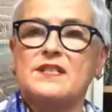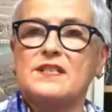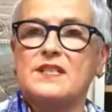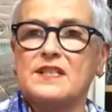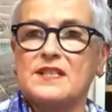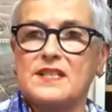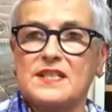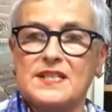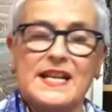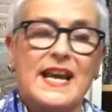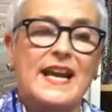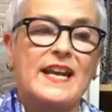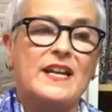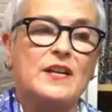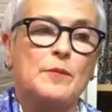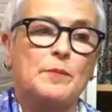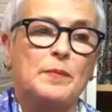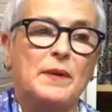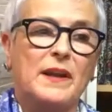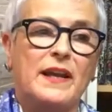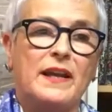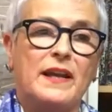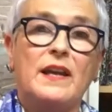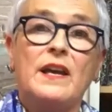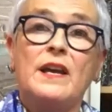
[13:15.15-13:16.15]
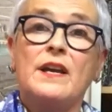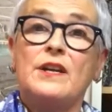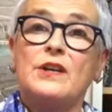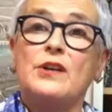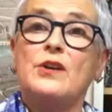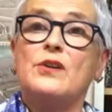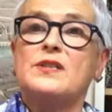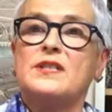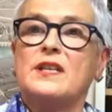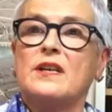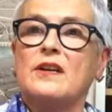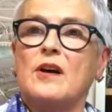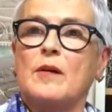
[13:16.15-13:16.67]
sustainably
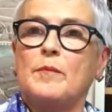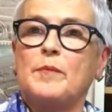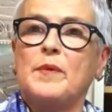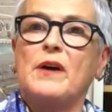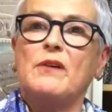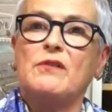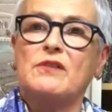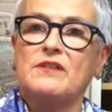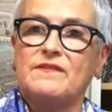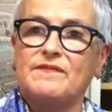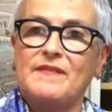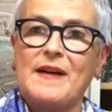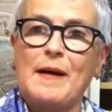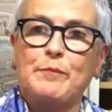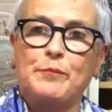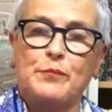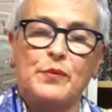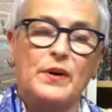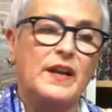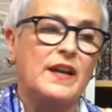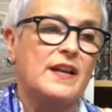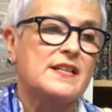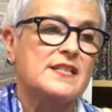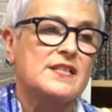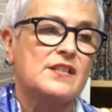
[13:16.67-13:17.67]
using up old fabric.